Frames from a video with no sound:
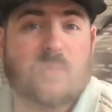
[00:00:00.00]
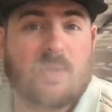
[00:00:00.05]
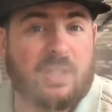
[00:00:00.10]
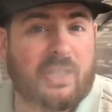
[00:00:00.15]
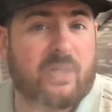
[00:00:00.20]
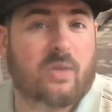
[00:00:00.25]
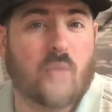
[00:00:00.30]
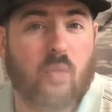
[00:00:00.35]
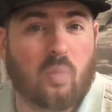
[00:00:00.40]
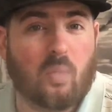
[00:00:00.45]

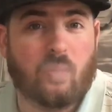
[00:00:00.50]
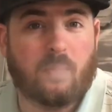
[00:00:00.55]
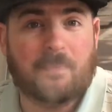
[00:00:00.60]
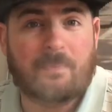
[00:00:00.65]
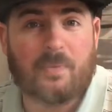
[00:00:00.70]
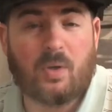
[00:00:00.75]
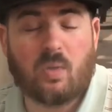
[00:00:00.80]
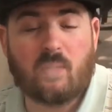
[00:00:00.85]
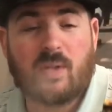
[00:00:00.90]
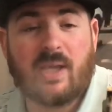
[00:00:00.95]
really cool,
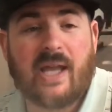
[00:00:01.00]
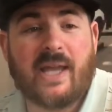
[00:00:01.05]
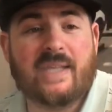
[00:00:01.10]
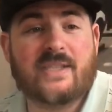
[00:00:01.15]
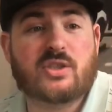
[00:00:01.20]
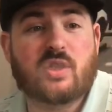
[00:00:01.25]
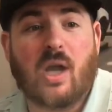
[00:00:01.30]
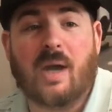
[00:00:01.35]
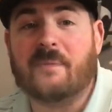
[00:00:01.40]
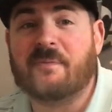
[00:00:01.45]
okay?
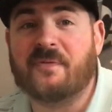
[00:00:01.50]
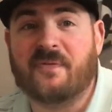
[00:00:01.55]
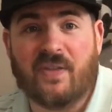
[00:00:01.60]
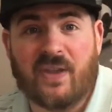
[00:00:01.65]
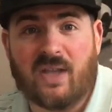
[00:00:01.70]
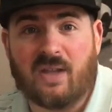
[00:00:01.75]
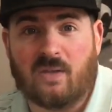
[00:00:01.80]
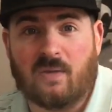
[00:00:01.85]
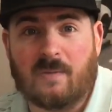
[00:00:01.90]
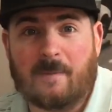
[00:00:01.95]
Top
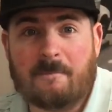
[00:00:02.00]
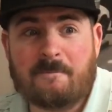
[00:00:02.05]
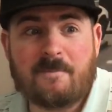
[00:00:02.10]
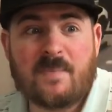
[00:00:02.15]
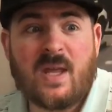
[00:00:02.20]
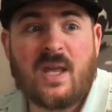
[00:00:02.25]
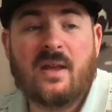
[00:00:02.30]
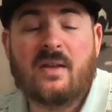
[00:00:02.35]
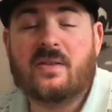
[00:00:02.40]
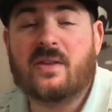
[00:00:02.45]
fill.
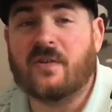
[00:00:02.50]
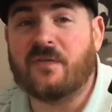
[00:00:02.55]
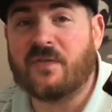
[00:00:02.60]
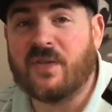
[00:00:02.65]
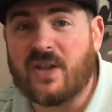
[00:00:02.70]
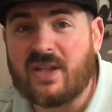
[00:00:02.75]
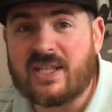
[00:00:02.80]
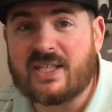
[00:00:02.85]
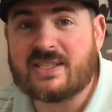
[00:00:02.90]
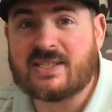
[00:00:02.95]
The
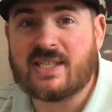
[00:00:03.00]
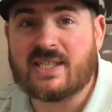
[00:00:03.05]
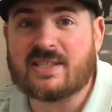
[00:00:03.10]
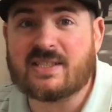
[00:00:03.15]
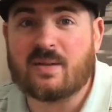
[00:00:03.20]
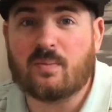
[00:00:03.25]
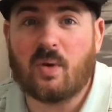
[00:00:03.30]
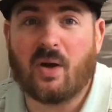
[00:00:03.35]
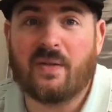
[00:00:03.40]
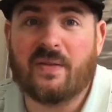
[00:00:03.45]
filling
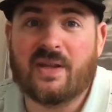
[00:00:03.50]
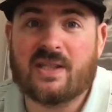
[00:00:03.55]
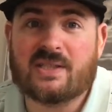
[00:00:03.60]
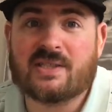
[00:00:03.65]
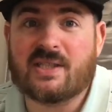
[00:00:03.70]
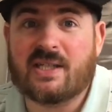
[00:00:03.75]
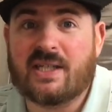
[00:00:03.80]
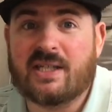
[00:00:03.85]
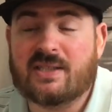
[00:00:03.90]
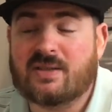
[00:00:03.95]
system on
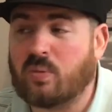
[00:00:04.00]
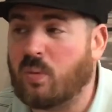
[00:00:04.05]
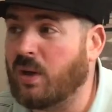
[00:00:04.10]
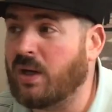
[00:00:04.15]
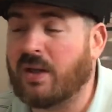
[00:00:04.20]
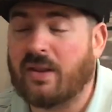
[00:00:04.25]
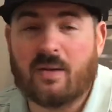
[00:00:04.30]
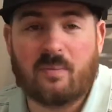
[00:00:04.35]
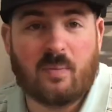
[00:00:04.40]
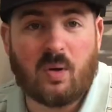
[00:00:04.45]
this is
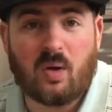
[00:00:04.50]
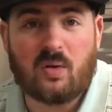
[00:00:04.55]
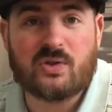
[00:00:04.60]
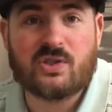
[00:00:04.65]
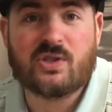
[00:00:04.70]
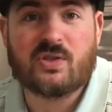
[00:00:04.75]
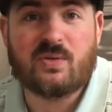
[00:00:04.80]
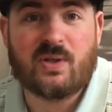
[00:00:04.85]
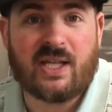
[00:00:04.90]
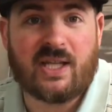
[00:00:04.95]
one of the
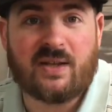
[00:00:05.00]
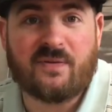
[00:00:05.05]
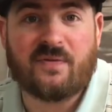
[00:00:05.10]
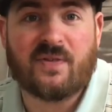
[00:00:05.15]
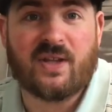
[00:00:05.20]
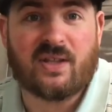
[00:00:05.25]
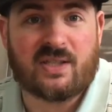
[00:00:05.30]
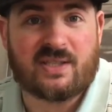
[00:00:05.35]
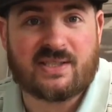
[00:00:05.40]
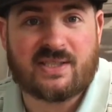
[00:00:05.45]
most unique
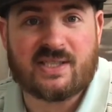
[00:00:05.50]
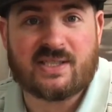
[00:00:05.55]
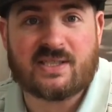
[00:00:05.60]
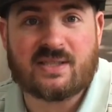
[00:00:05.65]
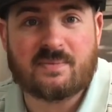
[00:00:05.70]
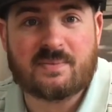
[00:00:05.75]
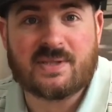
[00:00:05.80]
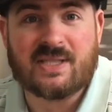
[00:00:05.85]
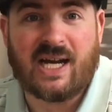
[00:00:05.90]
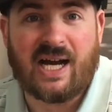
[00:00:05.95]
filling
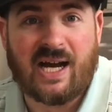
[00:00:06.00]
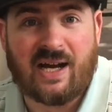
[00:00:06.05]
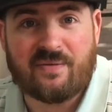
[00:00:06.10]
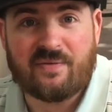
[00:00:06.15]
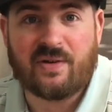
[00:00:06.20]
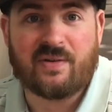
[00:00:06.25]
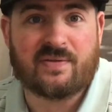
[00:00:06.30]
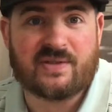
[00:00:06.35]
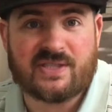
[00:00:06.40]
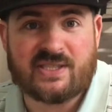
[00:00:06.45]
systems
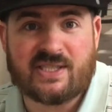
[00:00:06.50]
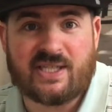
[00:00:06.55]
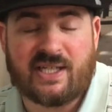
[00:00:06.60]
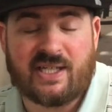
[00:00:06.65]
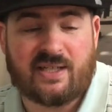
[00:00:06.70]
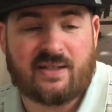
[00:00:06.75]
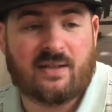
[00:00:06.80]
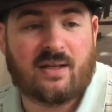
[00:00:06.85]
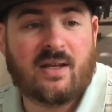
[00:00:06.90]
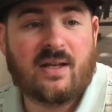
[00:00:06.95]
I've ever
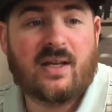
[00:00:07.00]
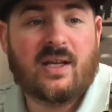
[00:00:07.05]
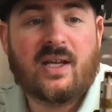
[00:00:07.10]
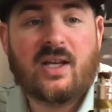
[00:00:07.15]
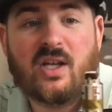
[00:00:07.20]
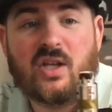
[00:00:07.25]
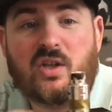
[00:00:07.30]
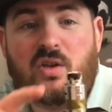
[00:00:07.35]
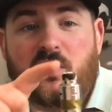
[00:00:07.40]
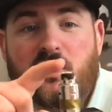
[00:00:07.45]
seen.
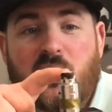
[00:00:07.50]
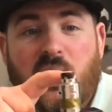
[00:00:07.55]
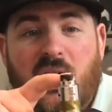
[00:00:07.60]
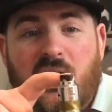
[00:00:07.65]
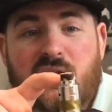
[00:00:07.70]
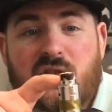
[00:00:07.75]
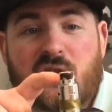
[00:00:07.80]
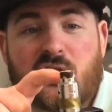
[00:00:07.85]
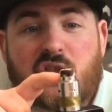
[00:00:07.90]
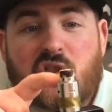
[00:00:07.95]
You
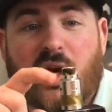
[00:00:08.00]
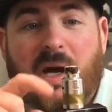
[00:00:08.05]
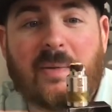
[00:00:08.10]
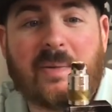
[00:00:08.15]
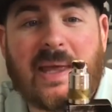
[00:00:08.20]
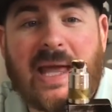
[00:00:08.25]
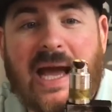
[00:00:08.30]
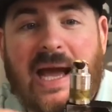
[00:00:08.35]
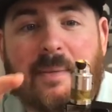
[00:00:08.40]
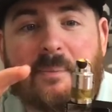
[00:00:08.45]
undo the
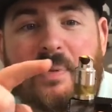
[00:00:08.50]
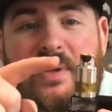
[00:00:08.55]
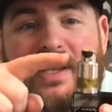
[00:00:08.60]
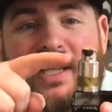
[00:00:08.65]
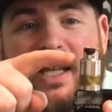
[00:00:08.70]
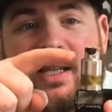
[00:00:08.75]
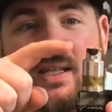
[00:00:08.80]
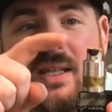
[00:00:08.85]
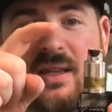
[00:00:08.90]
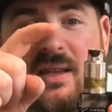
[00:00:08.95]
top cap, but
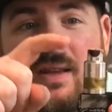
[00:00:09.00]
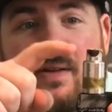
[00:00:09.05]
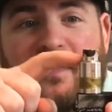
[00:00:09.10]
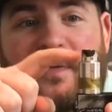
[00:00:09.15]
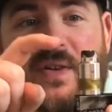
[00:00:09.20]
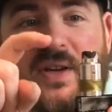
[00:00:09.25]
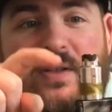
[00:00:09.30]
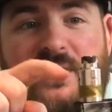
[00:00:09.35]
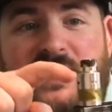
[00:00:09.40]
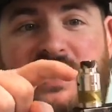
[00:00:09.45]
then the
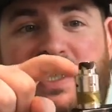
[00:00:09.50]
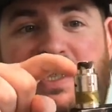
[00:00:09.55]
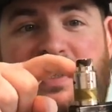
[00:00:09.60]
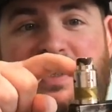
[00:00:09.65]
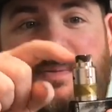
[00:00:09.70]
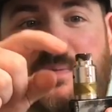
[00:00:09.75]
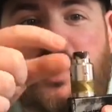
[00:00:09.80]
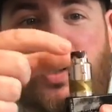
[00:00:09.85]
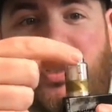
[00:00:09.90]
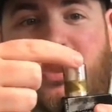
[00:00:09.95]
fill
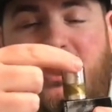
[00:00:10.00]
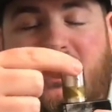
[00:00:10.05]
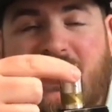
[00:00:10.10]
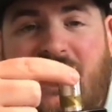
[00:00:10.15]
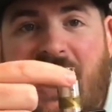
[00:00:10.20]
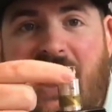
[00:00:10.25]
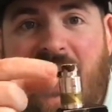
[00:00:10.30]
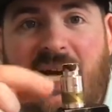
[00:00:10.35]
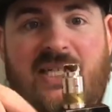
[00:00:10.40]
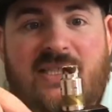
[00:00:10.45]
system's on the
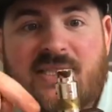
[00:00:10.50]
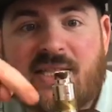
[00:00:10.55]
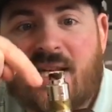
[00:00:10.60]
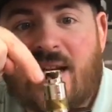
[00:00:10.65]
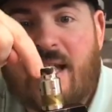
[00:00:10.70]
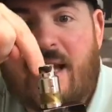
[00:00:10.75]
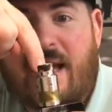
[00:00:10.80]
sides,